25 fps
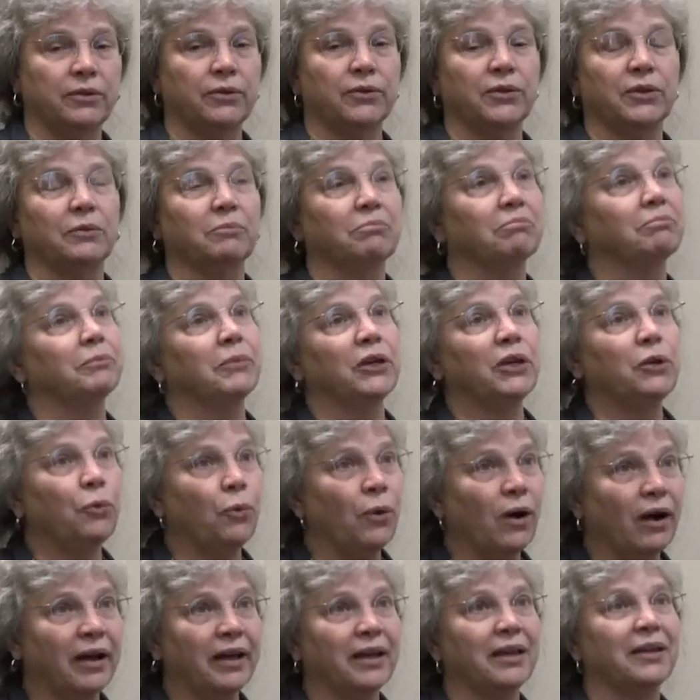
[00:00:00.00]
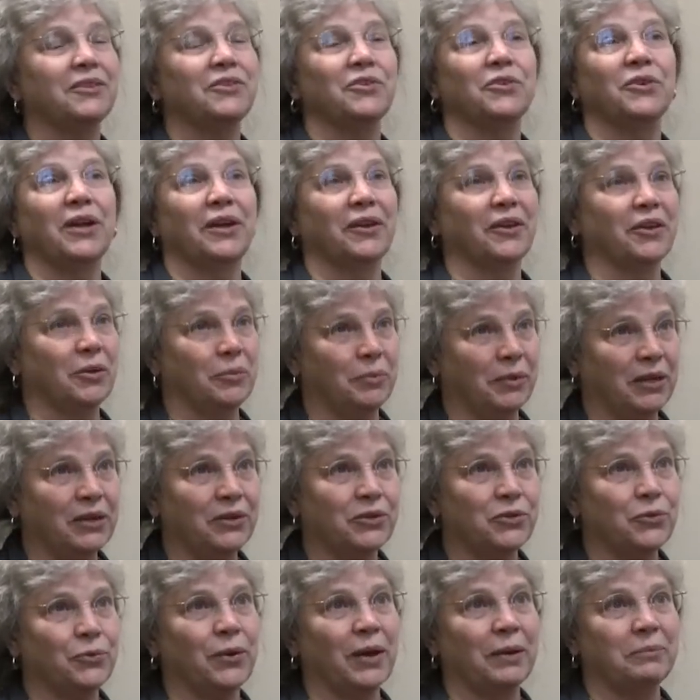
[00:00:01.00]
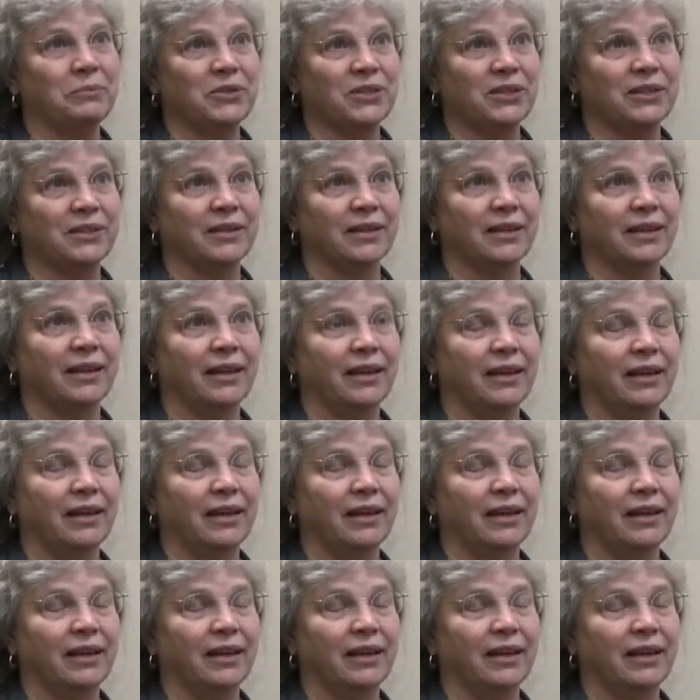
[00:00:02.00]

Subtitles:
you can be quiet, you're not going to be interrupted,